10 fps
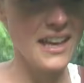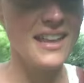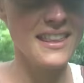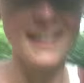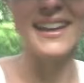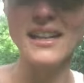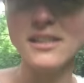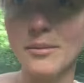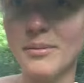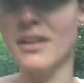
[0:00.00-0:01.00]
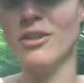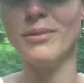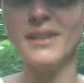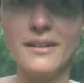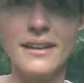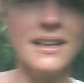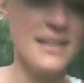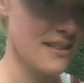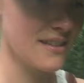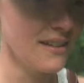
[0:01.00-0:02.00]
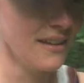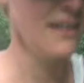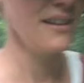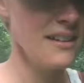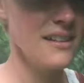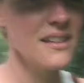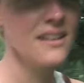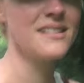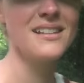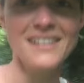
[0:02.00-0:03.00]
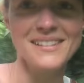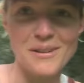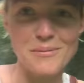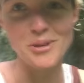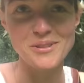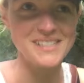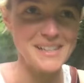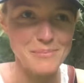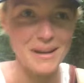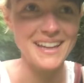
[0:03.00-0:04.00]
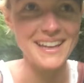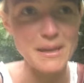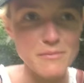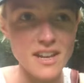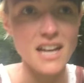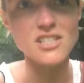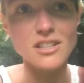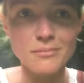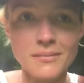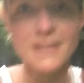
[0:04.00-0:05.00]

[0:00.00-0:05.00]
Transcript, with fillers: and then I catch up and then off we go again. So I'm constantly playing a game of catch up.